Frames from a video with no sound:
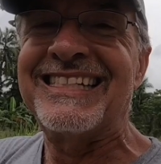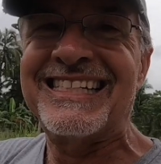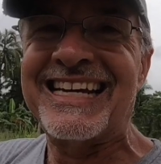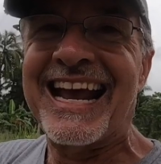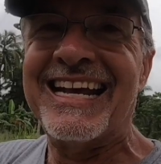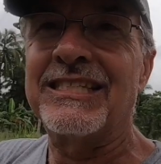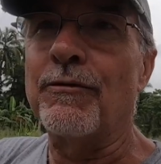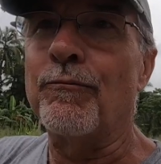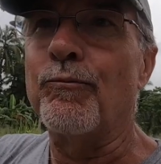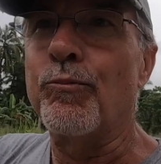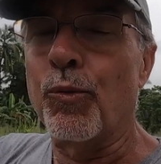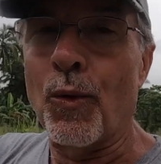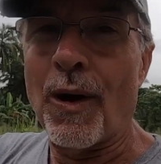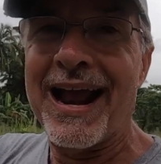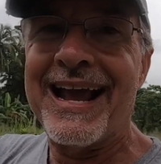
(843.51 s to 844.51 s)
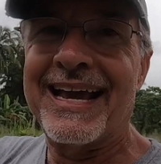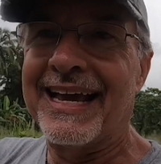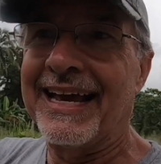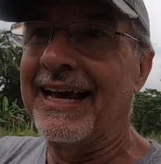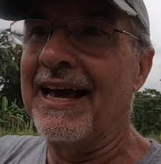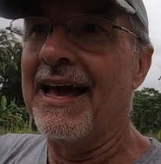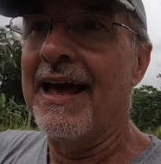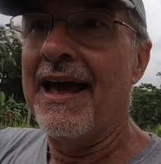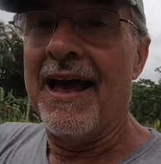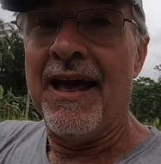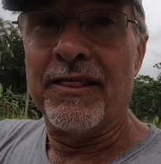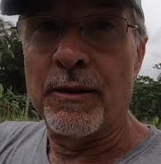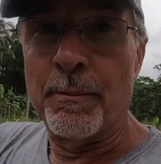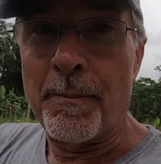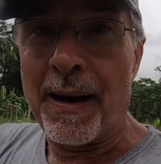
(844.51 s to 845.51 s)
chance of breaking
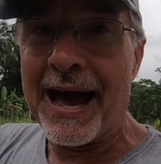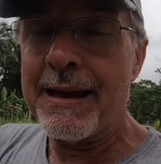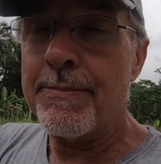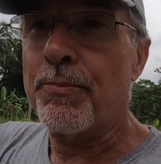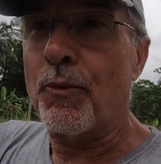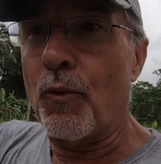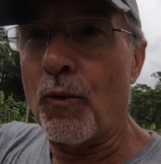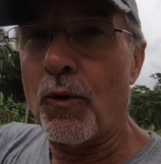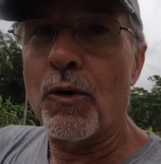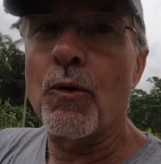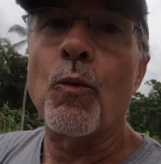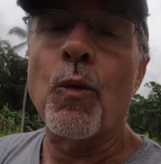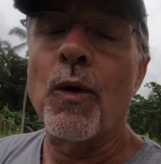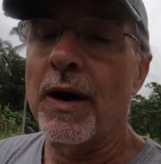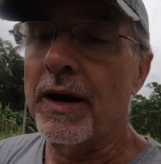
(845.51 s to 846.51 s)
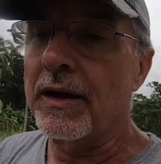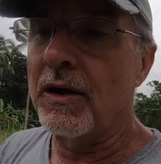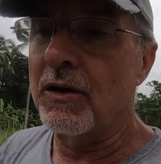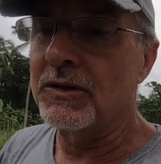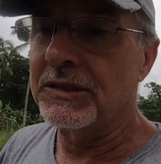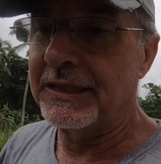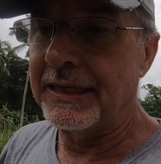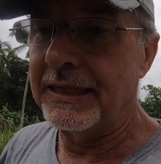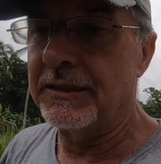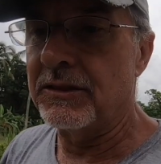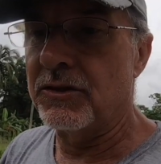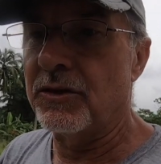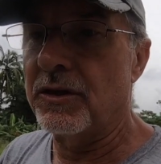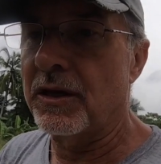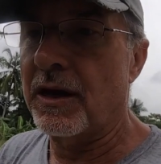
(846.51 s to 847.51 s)
the pipe or where it goes
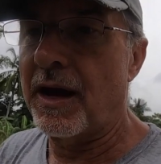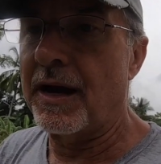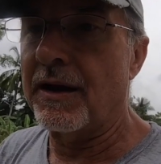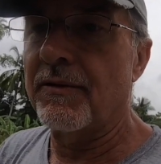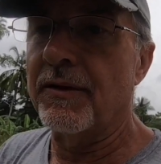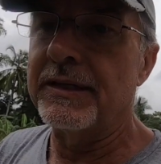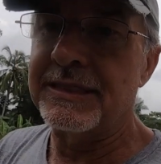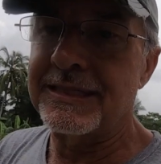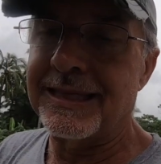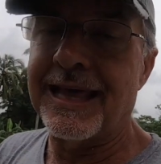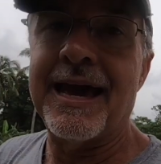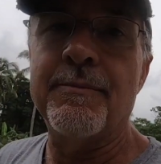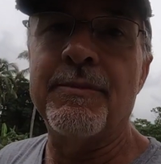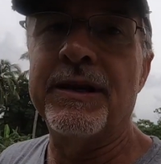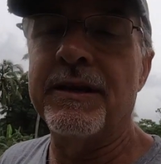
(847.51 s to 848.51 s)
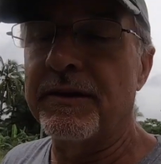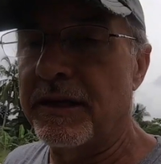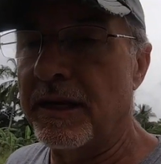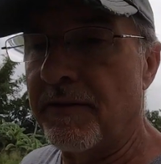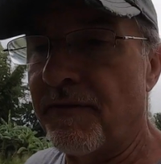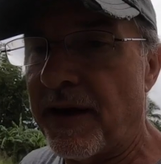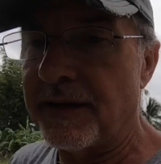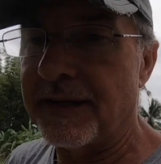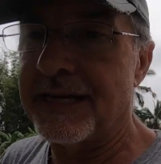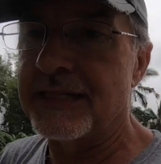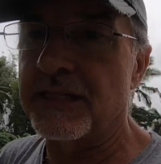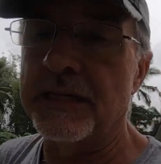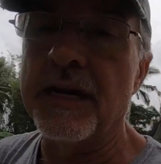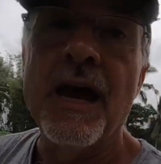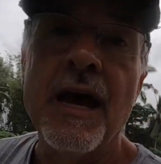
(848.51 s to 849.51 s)
into the concrete slab and to the
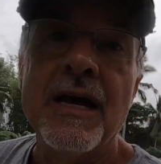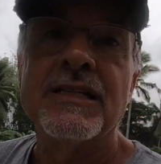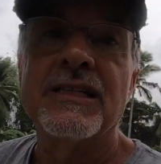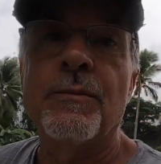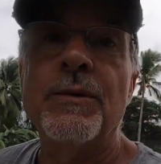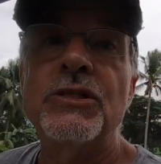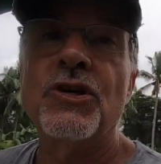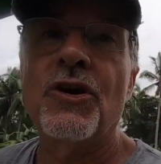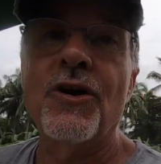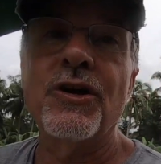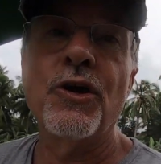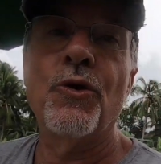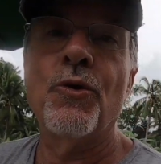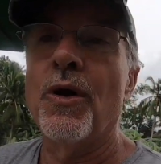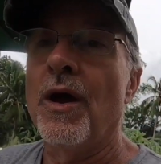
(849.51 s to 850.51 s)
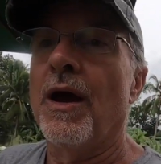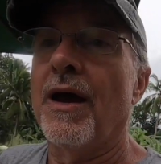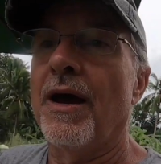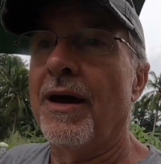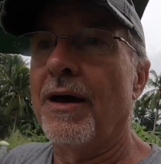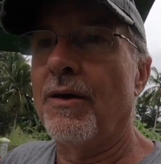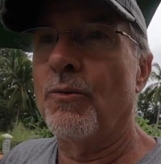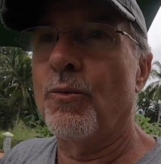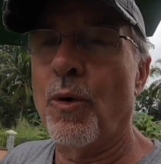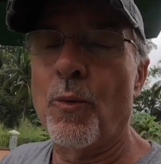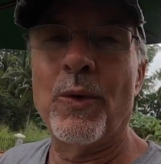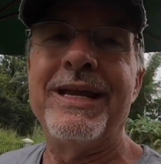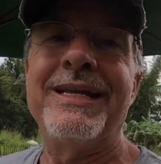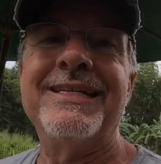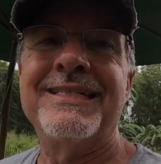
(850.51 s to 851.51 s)
foundation. So let me show you
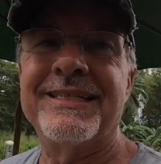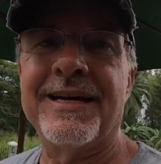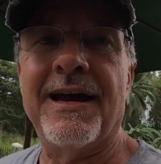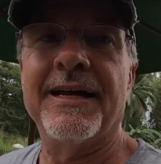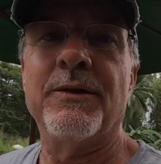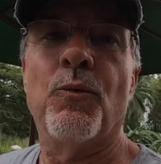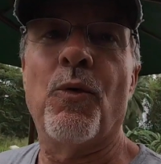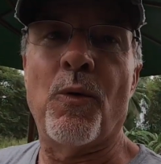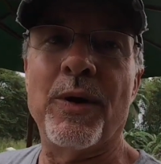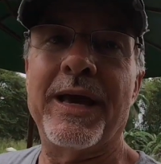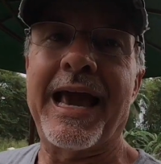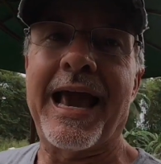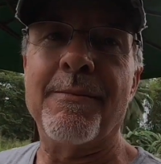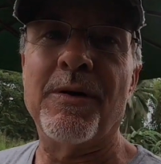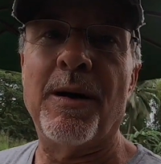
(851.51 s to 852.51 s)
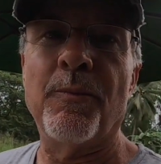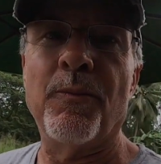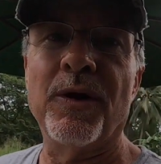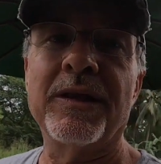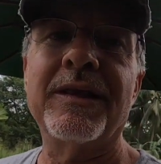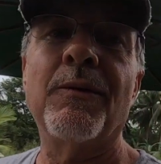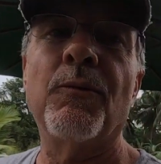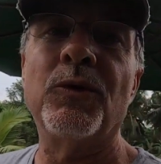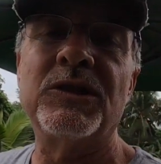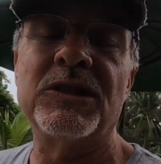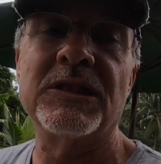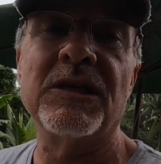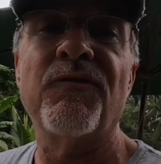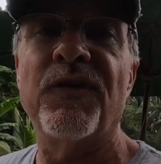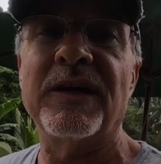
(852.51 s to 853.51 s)
what we designed, what we came up with, which
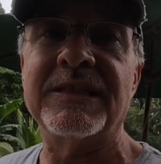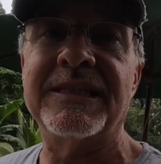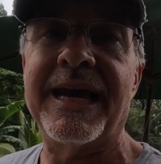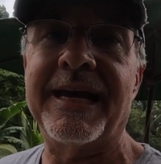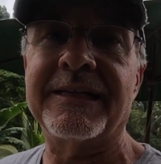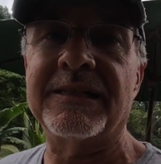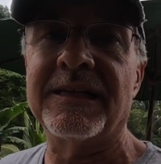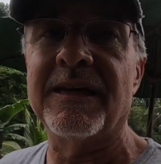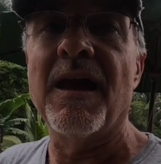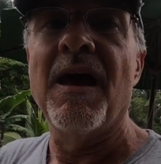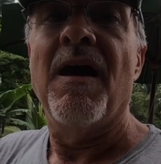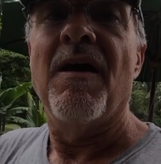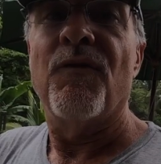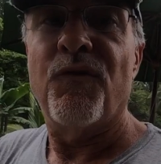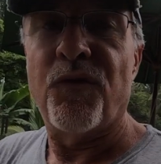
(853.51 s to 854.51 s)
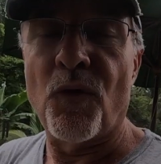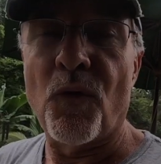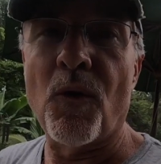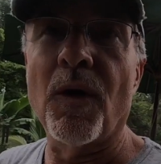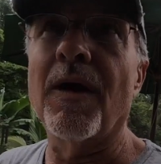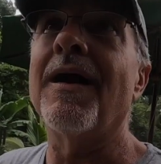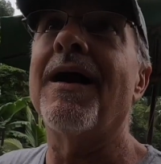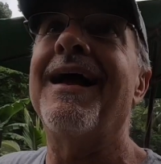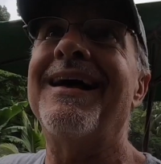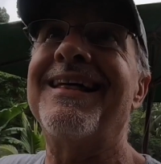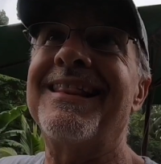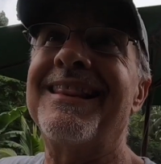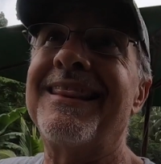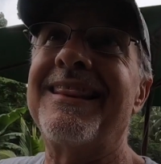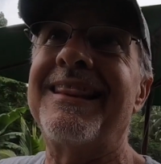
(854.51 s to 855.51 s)
is a fix action for
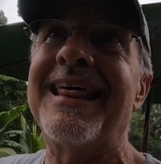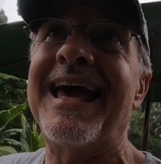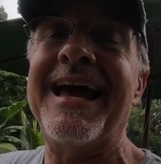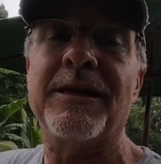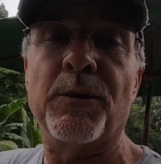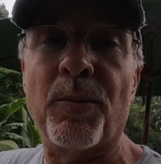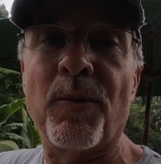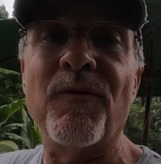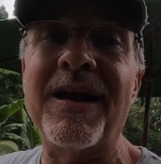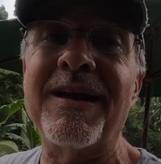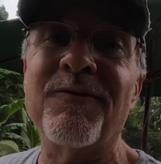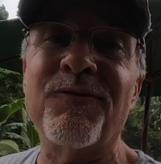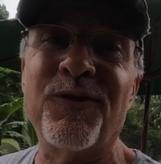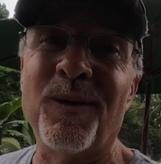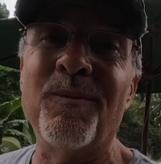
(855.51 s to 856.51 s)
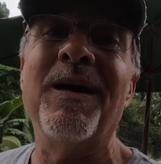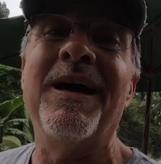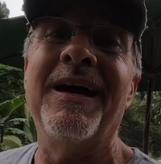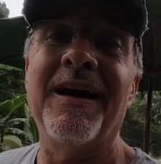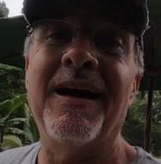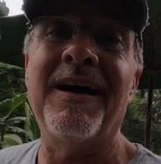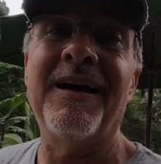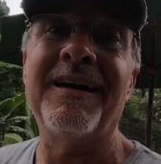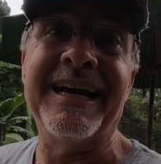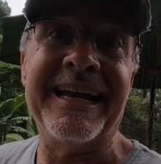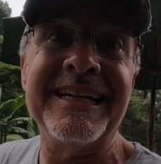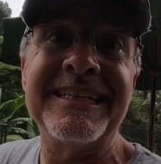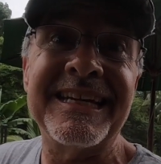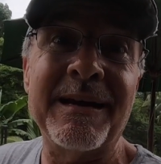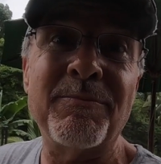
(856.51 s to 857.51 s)
that to prevent it from
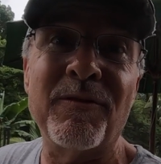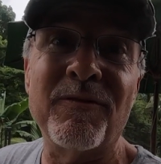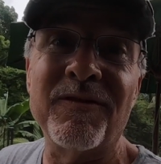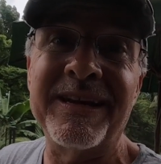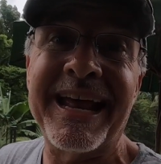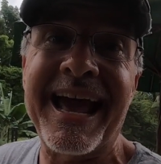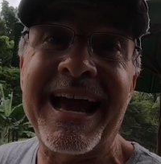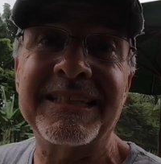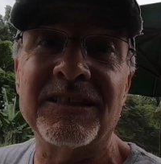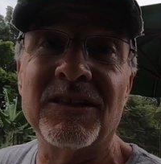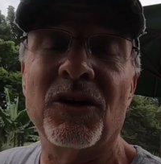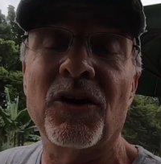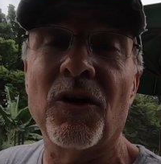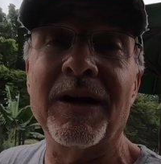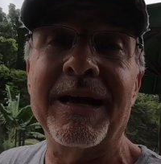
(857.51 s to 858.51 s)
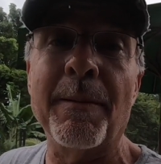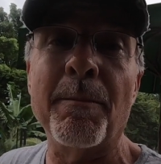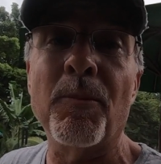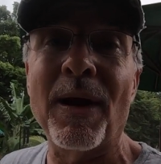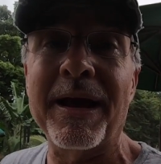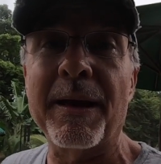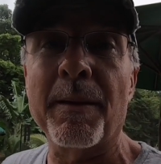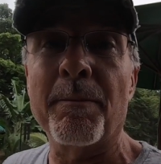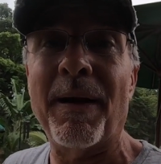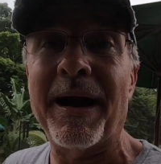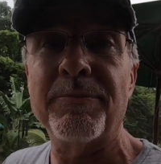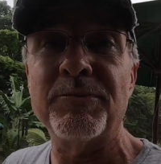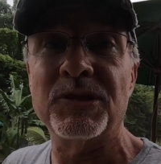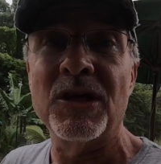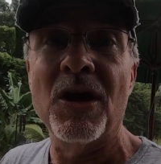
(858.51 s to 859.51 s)
any type of an accident occurring and breaking
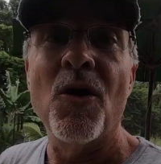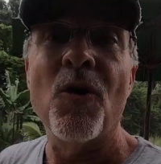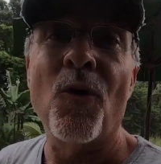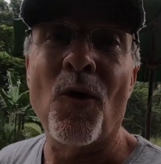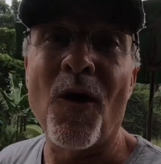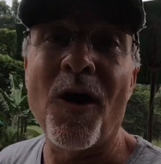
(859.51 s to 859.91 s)
pipes or